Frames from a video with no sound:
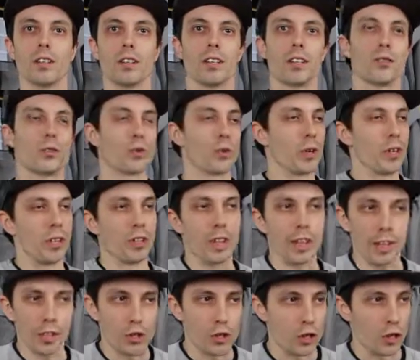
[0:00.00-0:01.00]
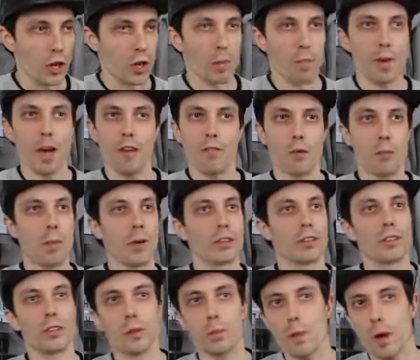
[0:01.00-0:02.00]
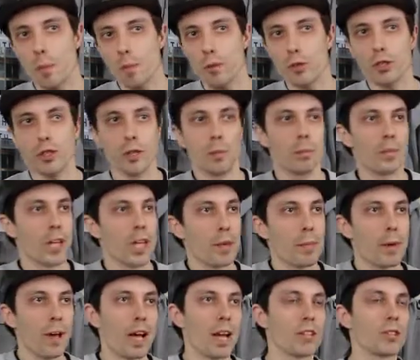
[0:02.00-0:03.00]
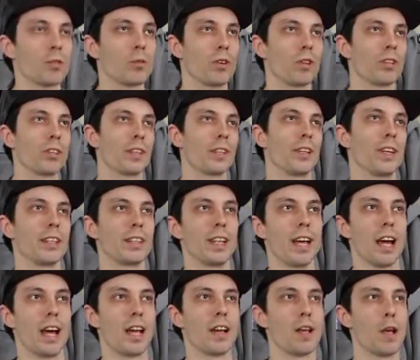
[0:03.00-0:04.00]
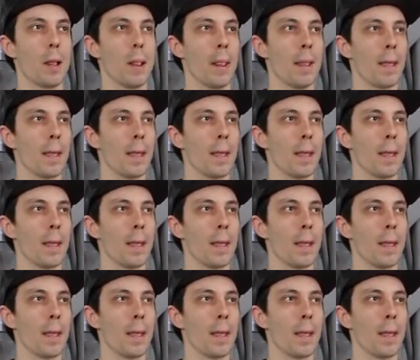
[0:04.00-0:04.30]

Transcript: treat it like a gym, have a monthly membership, day pass, or a thing like that.